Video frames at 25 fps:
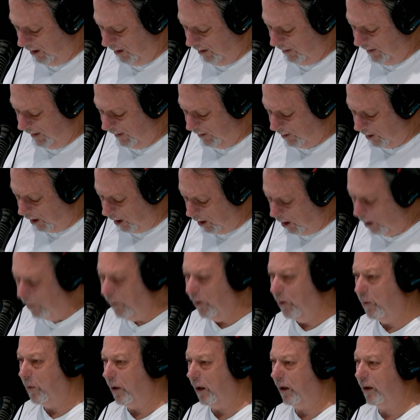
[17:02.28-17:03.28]
That Arbor
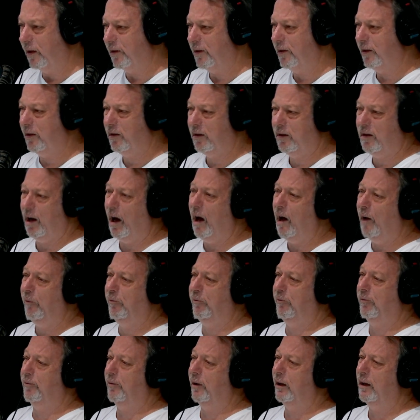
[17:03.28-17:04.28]
Week is a
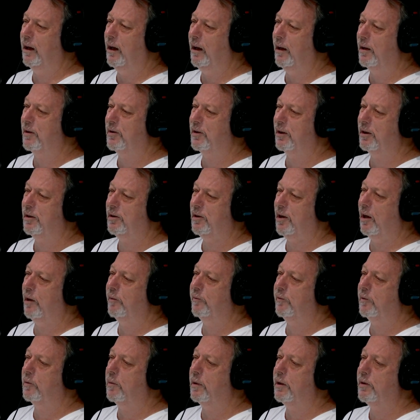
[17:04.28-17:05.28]
tough
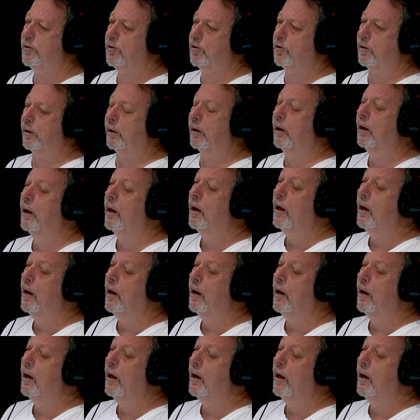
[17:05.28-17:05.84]
question.